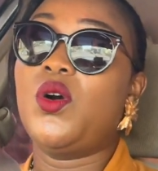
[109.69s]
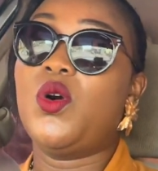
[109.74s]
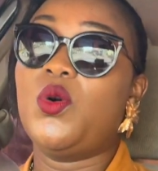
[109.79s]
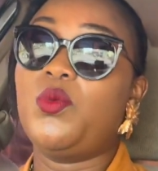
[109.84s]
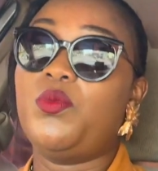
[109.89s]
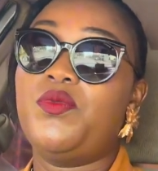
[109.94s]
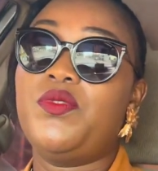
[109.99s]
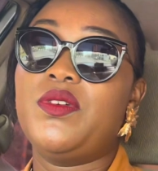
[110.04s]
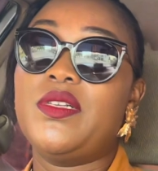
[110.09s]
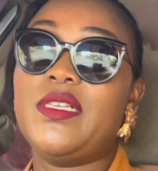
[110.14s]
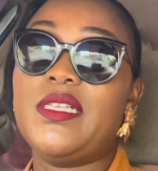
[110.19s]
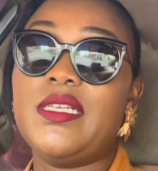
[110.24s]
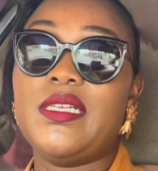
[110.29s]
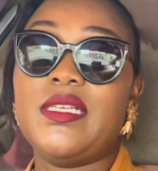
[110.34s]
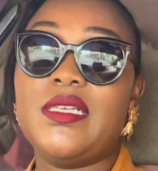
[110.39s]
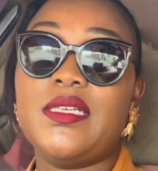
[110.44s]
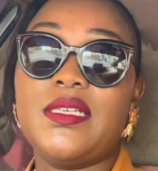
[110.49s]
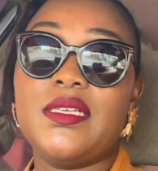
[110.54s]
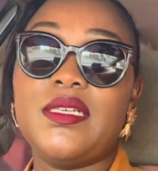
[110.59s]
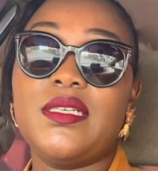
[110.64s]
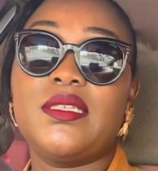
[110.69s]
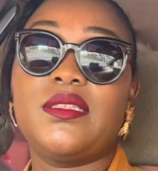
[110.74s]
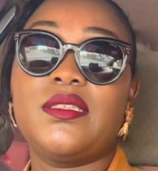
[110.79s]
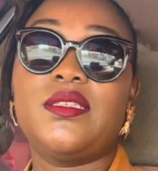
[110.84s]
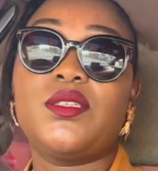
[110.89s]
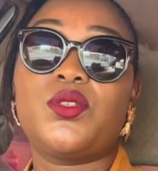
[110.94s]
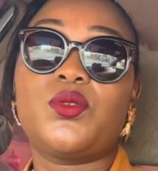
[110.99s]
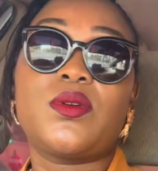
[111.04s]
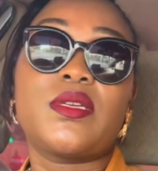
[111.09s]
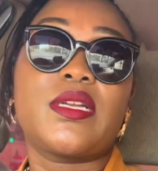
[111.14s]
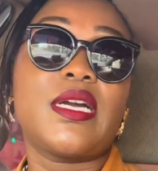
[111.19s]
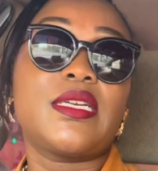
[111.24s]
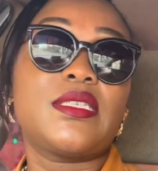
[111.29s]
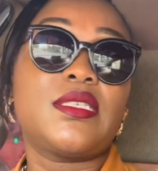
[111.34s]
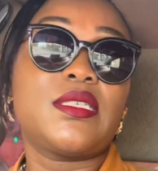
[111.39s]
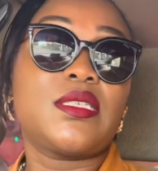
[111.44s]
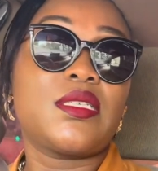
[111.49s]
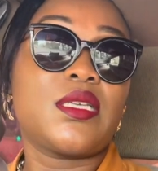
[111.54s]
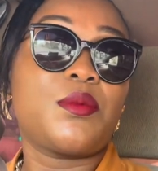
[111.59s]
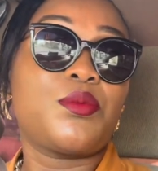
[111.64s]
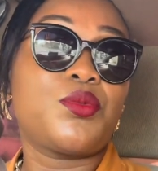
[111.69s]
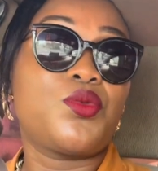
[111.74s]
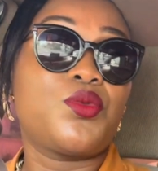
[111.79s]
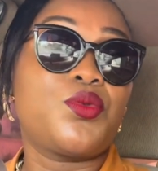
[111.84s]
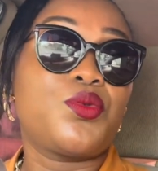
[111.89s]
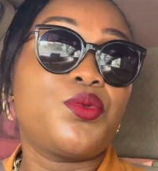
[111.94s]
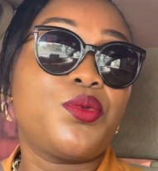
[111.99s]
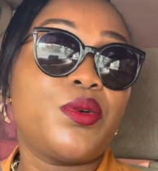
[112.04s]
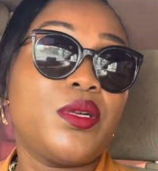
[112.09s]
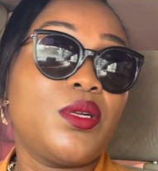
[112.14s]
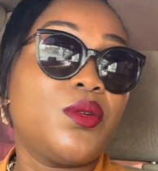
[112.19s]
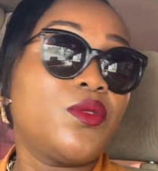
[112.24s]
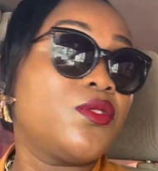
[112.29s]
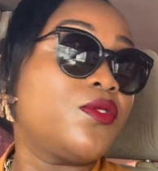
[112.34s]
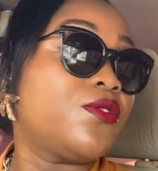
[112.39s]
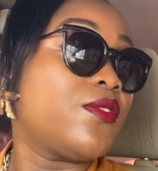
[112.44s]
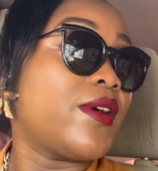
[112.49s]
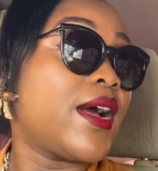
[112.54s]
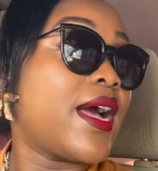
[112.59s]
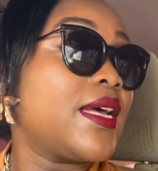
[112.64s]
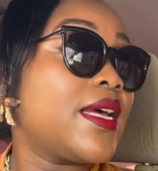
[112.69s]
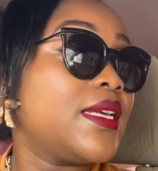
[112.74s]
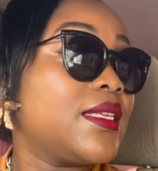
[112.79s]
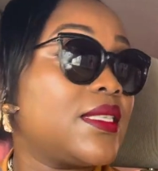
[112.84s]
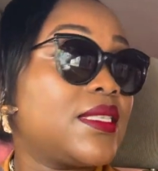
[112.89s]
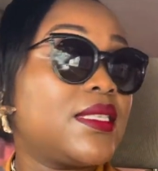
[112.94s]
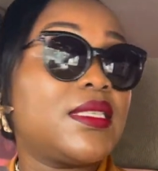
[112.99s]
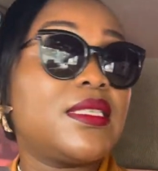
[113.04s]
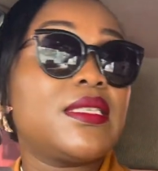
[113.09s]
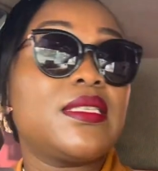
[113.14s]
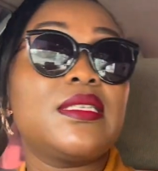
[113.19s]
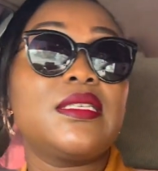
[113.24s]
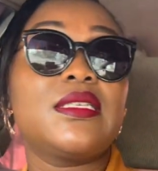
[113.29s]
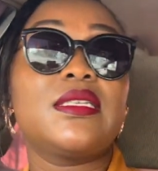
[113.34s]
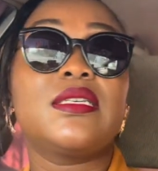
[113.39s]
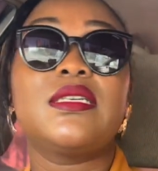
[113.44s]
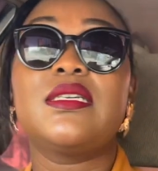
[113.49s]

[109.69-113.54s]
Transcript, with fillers: hopefully this one catches up real fast.